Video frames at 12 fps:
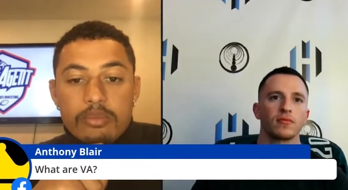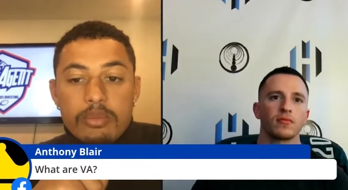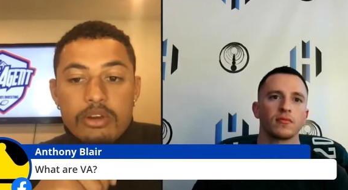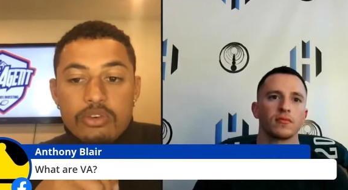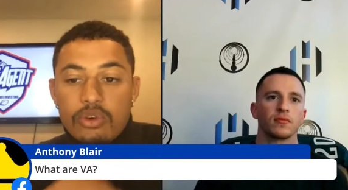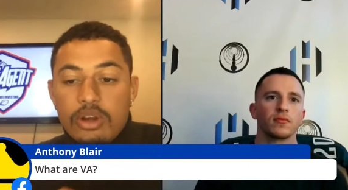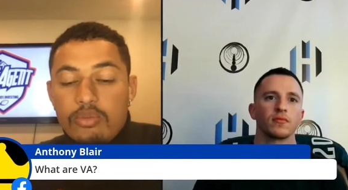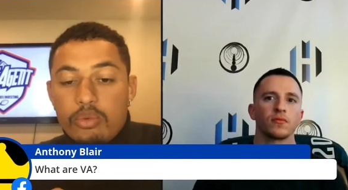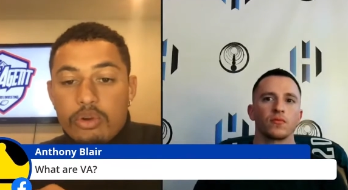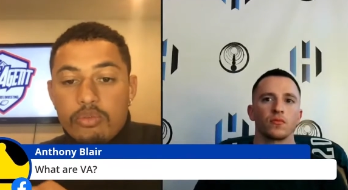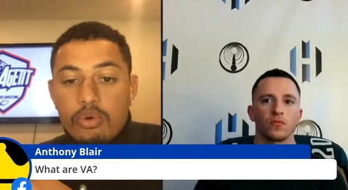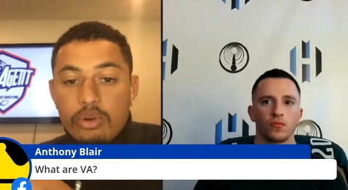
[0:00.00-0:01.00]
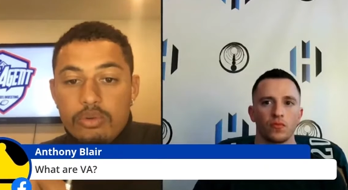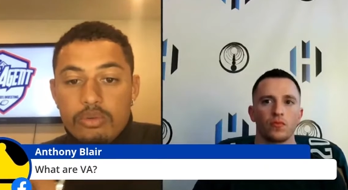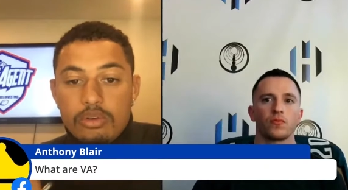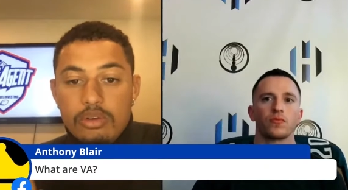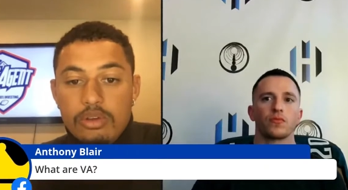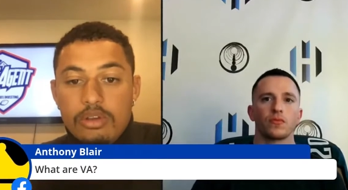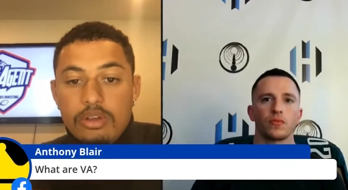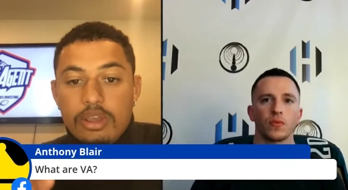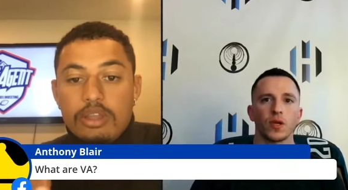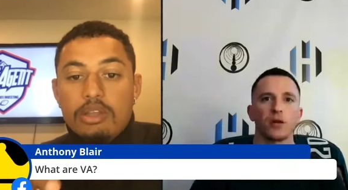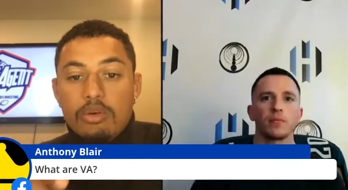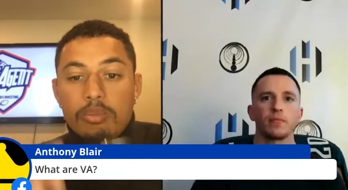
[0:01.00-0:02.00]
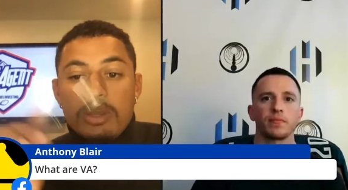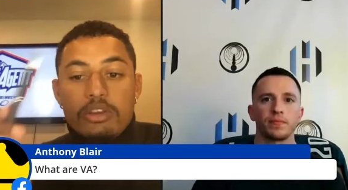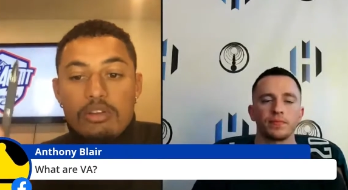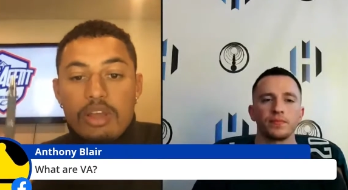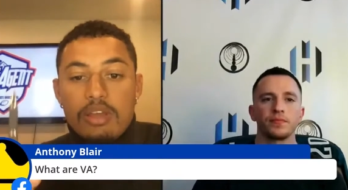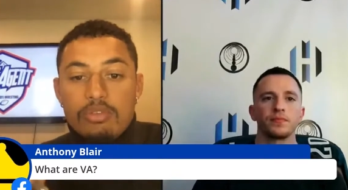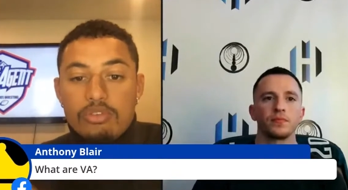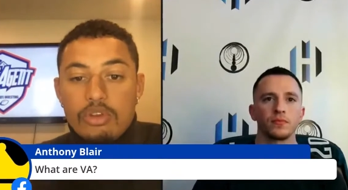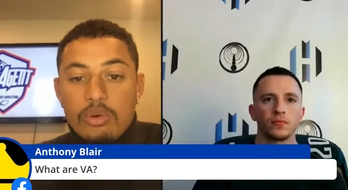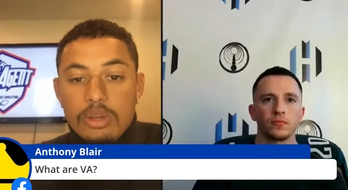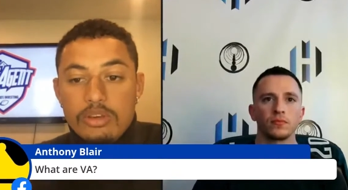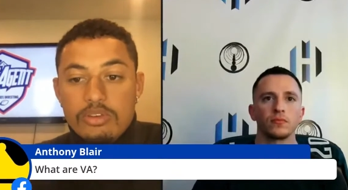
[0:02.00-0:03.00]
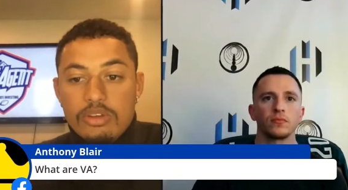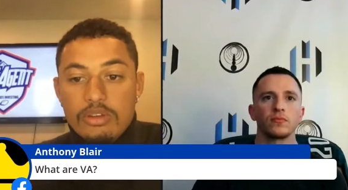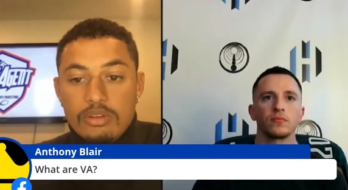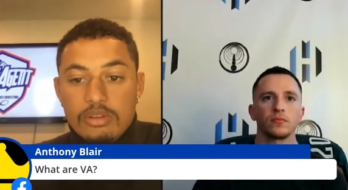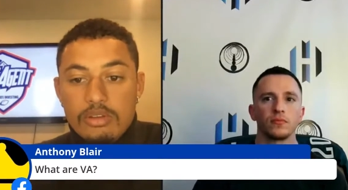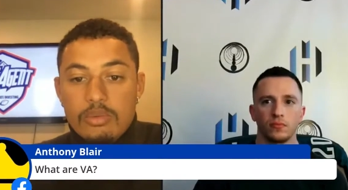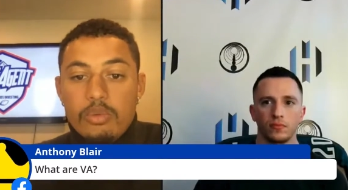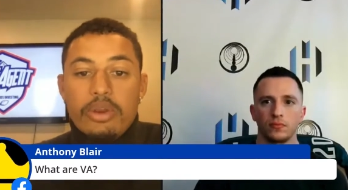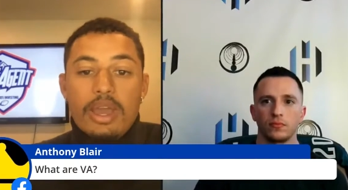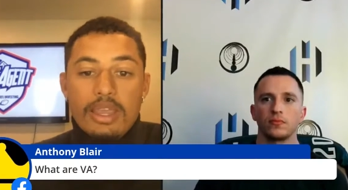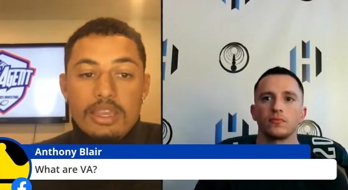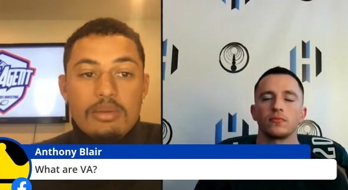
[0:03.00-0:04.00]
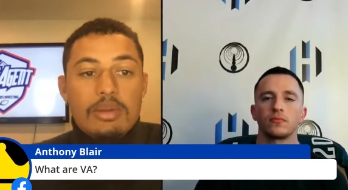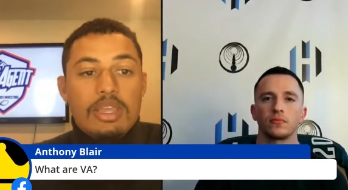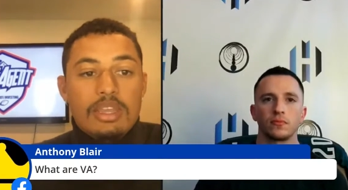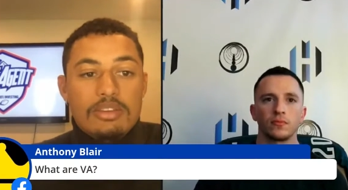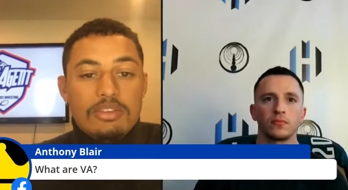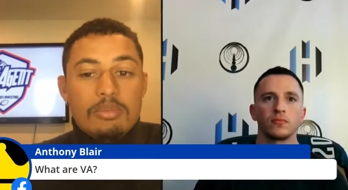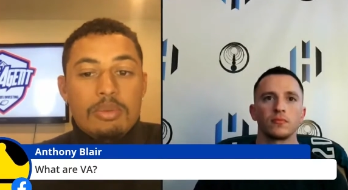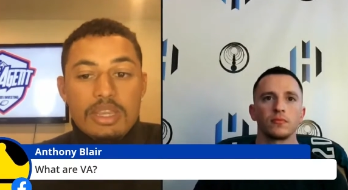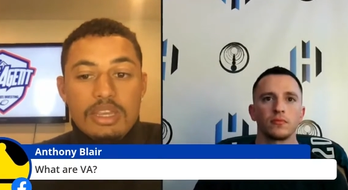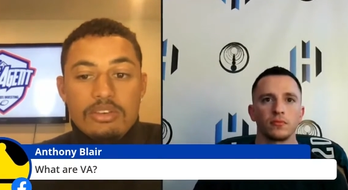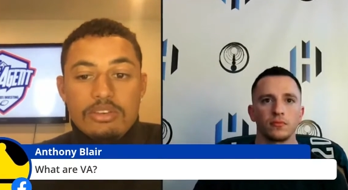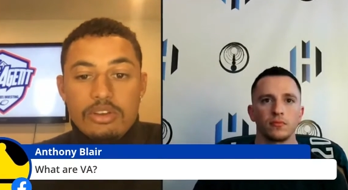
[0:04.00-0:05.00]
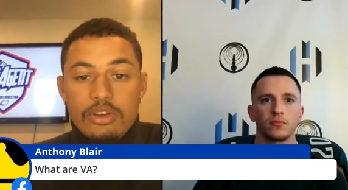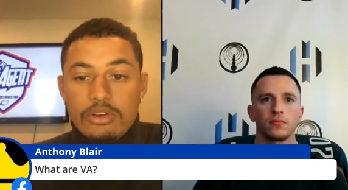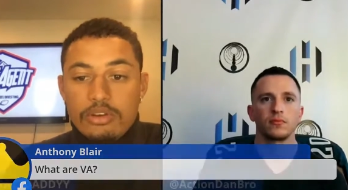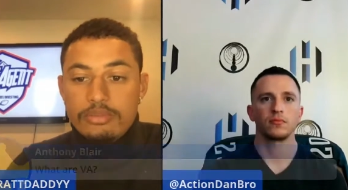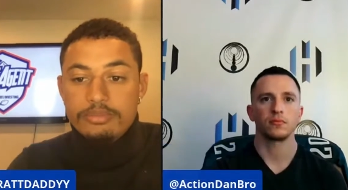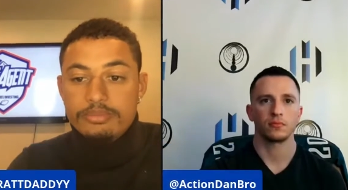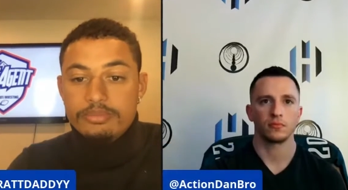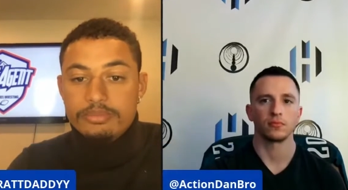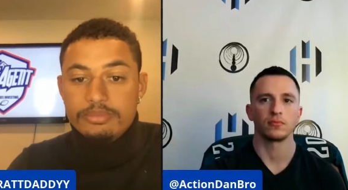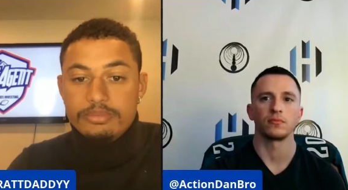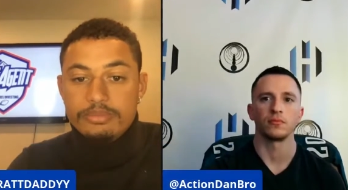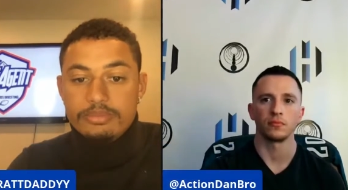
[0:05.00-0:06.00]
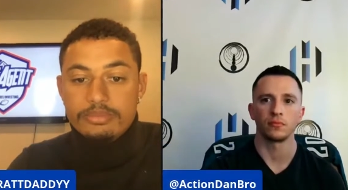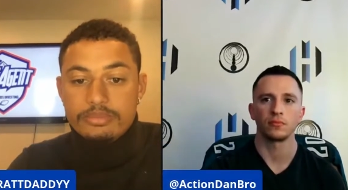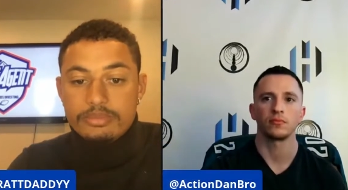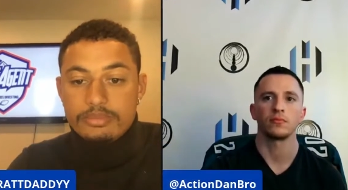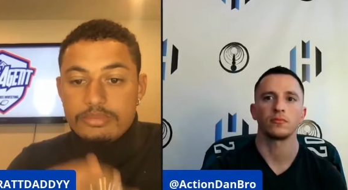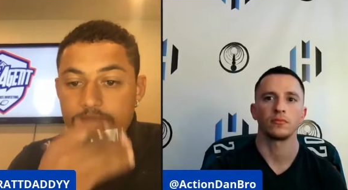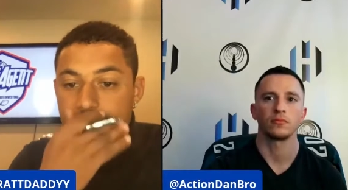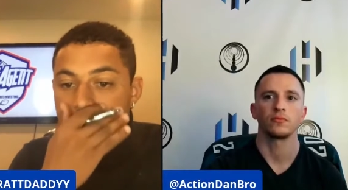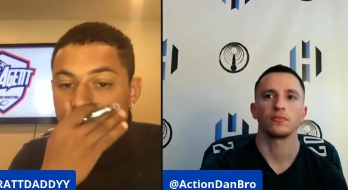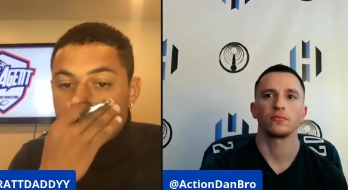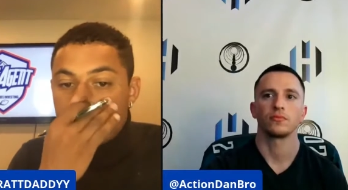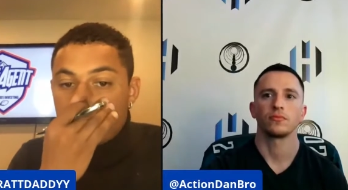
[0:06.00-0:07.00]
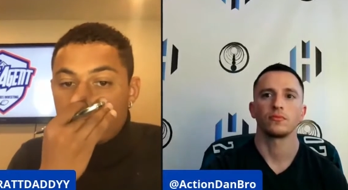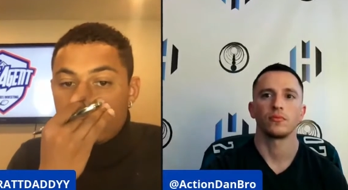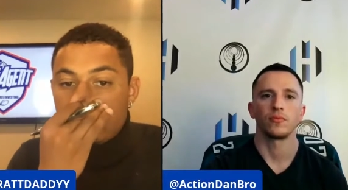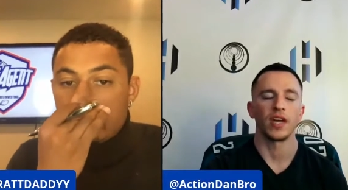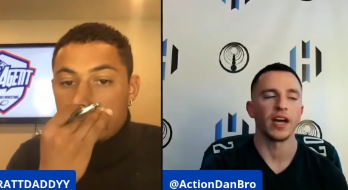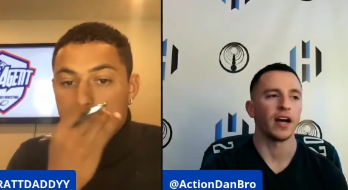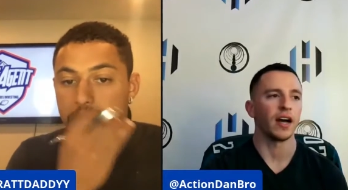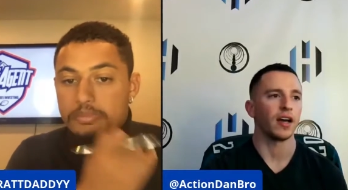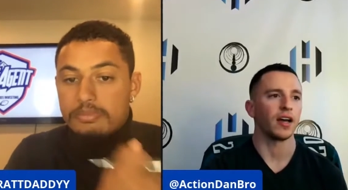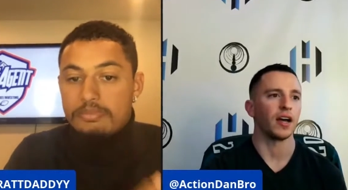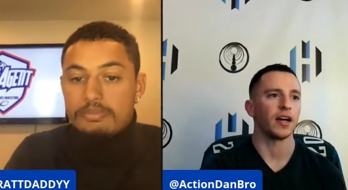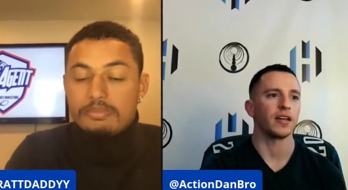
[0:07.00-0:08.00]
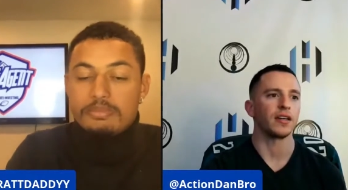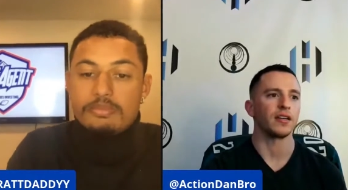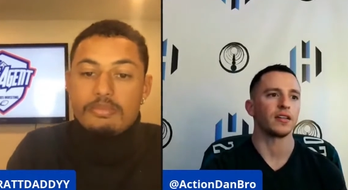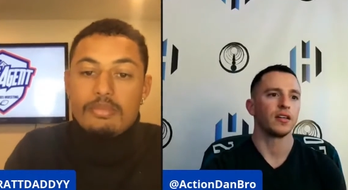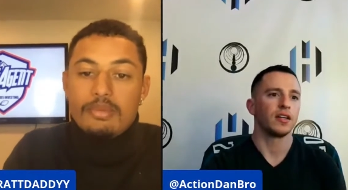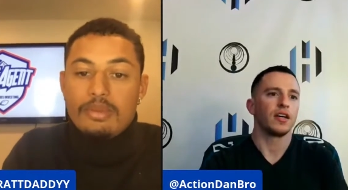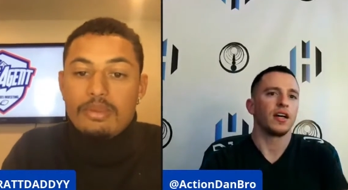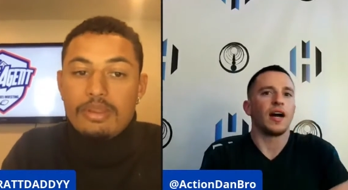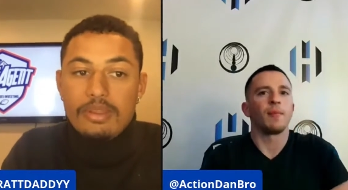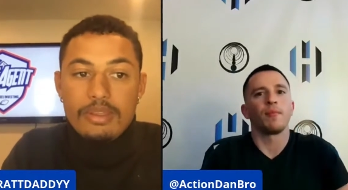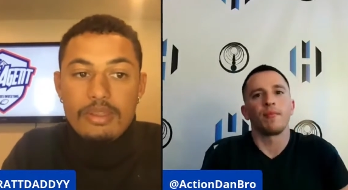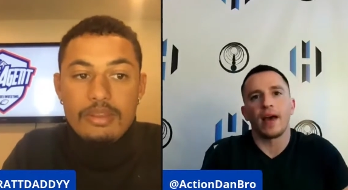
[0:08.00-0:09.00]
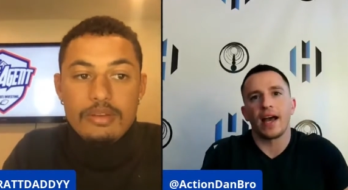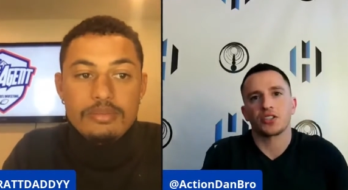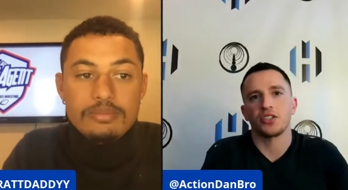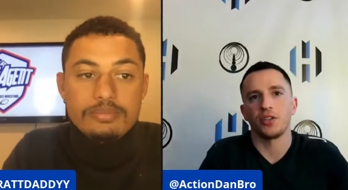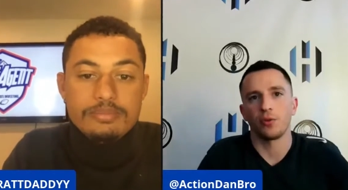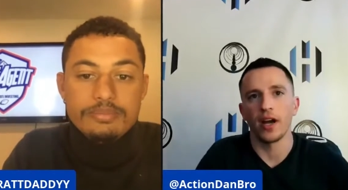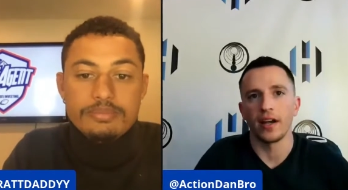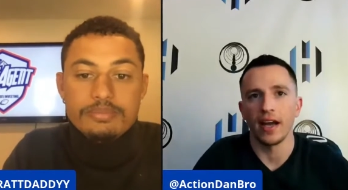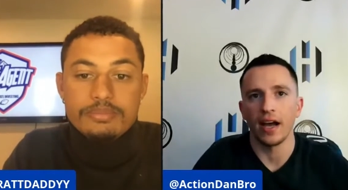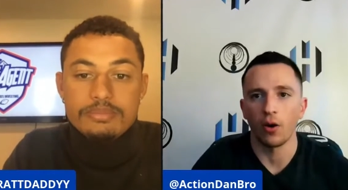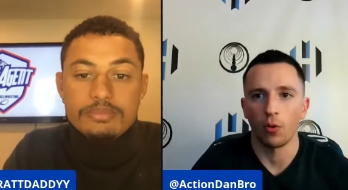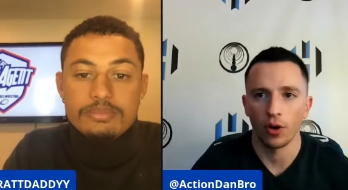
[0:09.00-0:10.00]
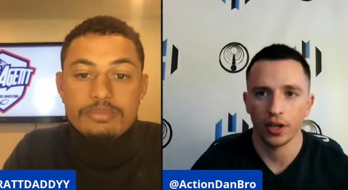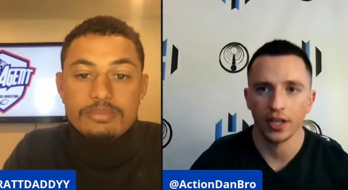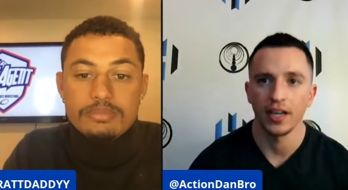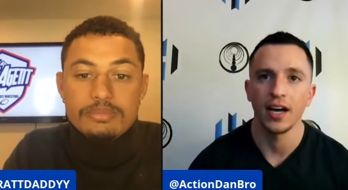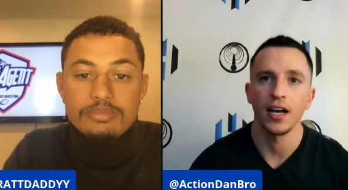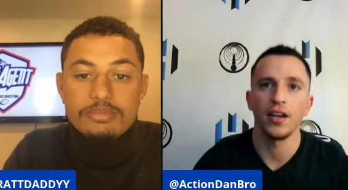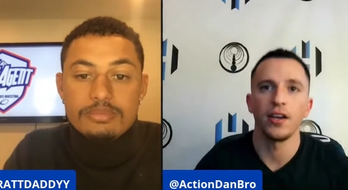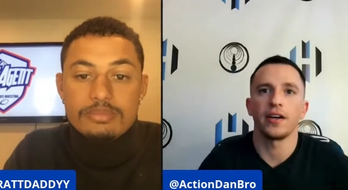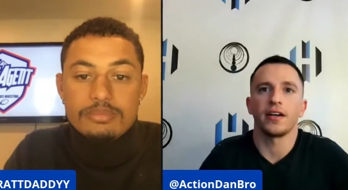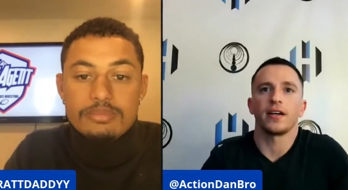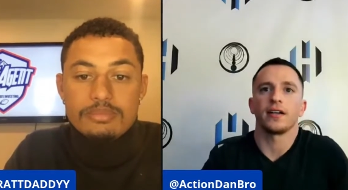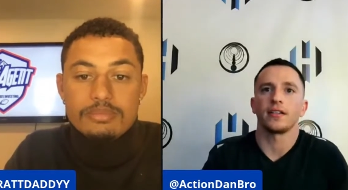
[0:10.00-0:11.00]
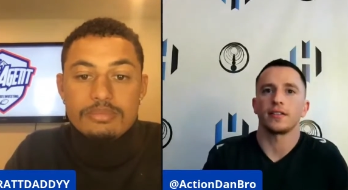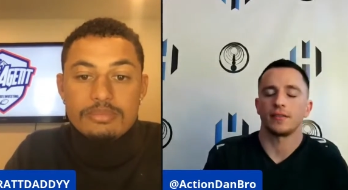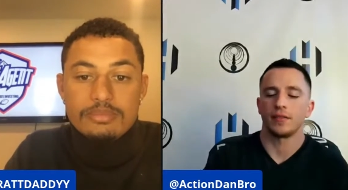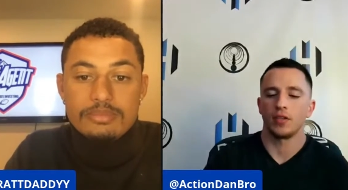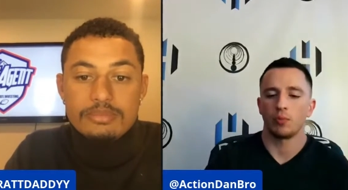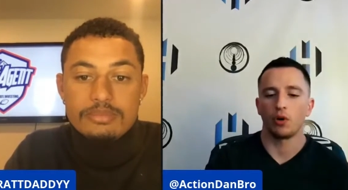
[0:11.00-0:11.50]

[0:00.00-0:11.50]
Speaker 1: of administrative work for you. It'll make your life so easy. Well, not e- easy, but easier.
Speaker 2: Mm-hmm. Yeah, I, I am actually right now working on uh,